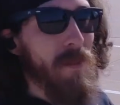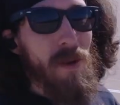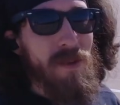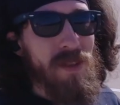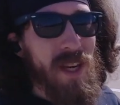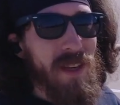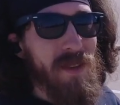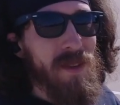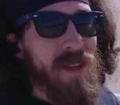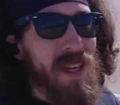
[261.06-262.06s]

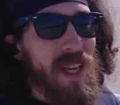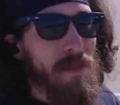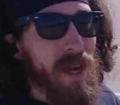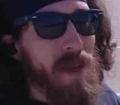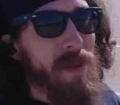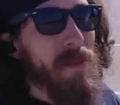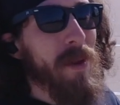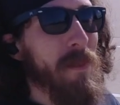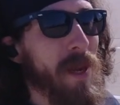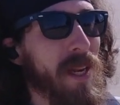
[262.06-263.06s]
motorcycle. And by
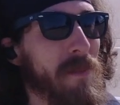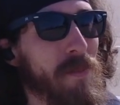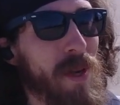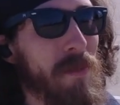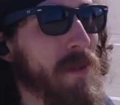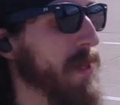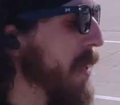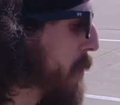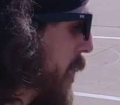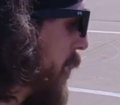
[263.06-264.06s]
made it premium, they
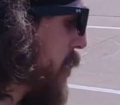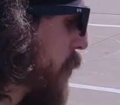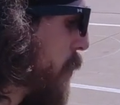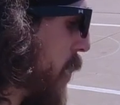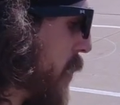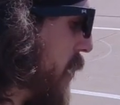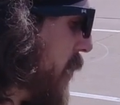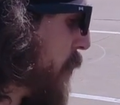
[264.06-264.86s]
made it to where